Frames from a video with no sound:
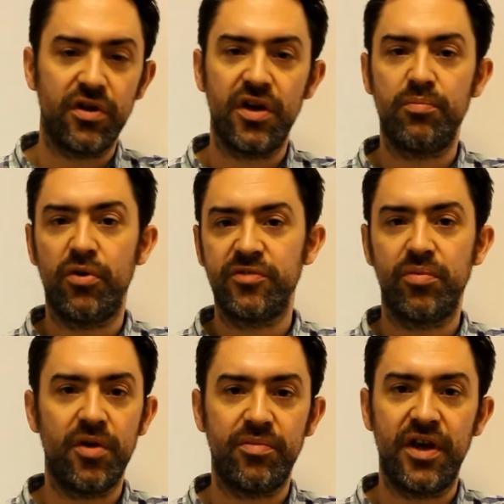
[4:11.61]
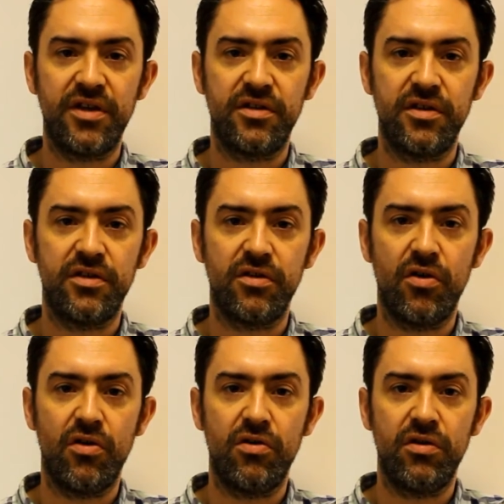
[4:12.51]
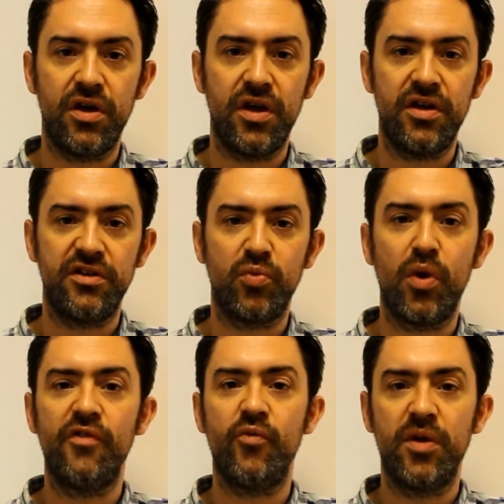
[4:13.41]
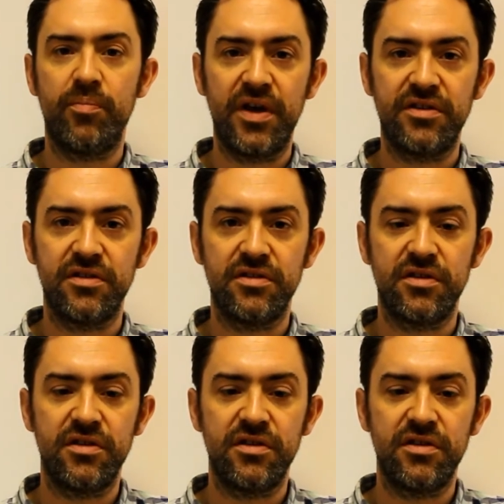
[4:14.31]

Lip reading: and possibly updated on a 12-week basis,